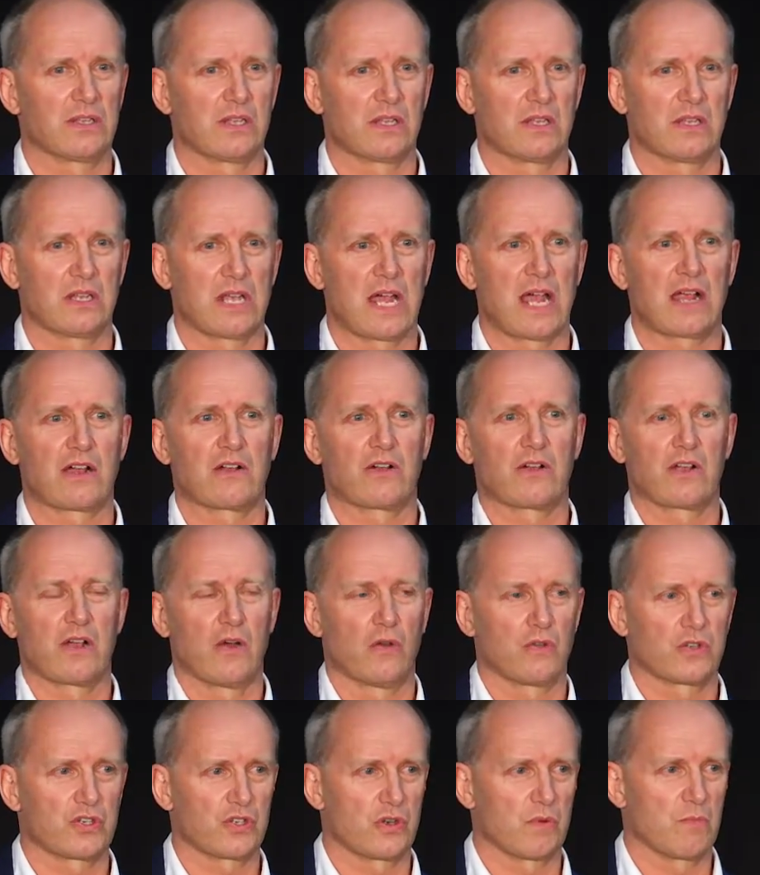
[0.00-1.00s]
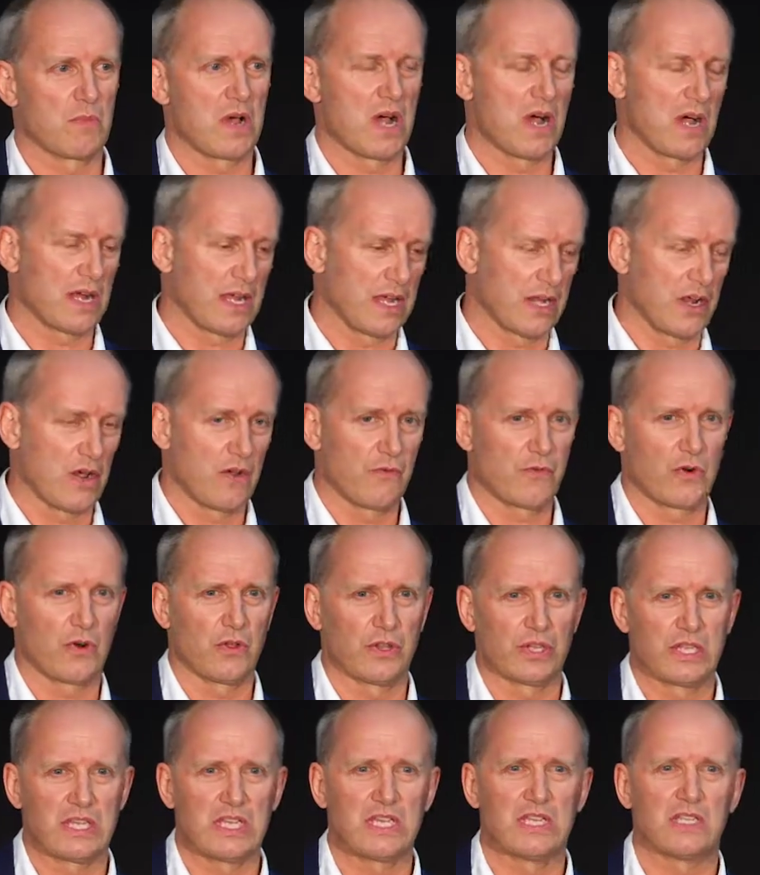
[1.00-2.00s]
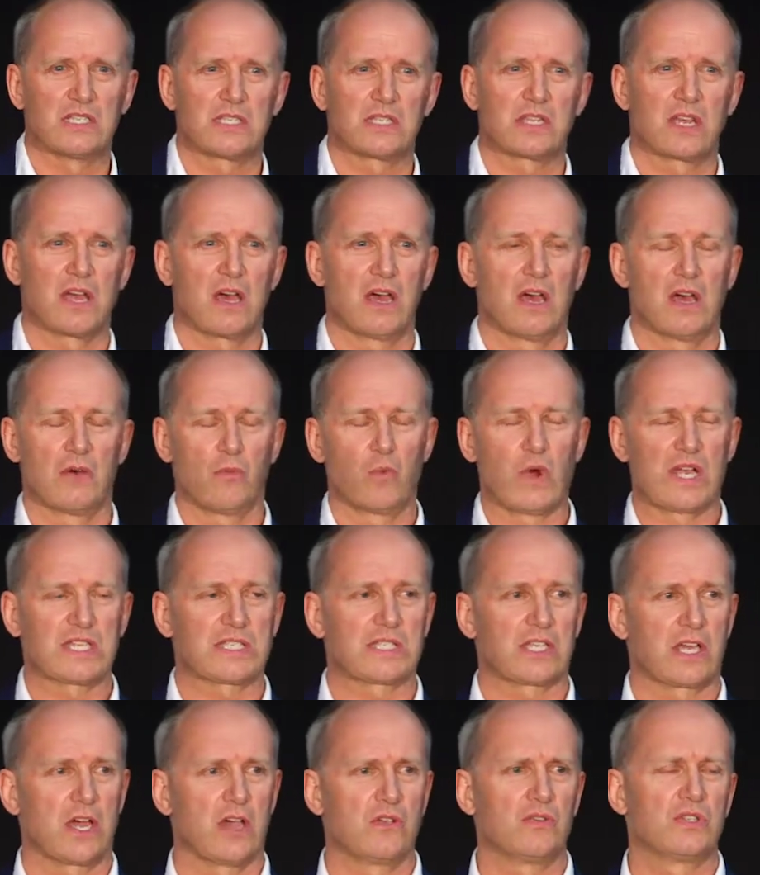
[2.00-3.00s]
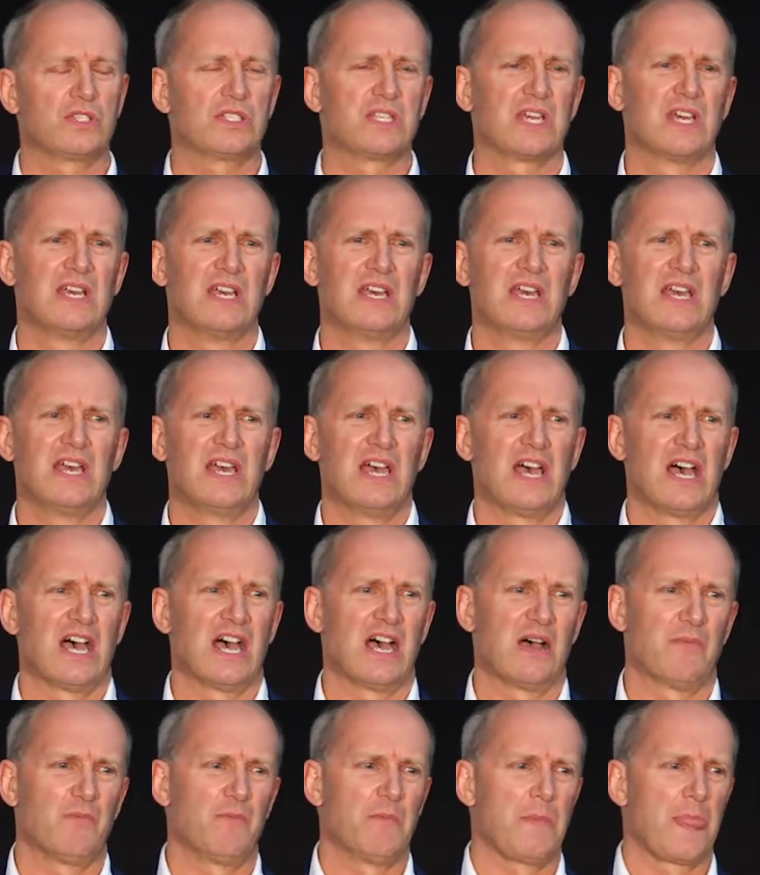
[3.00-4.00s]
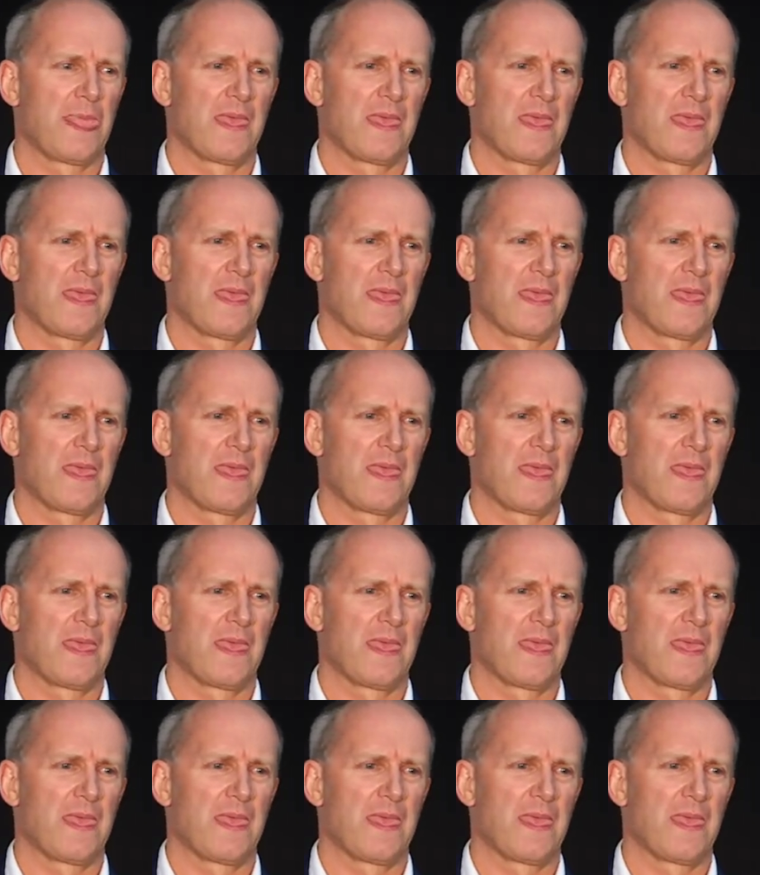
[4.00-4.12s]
the agricultural market over on the west coast, a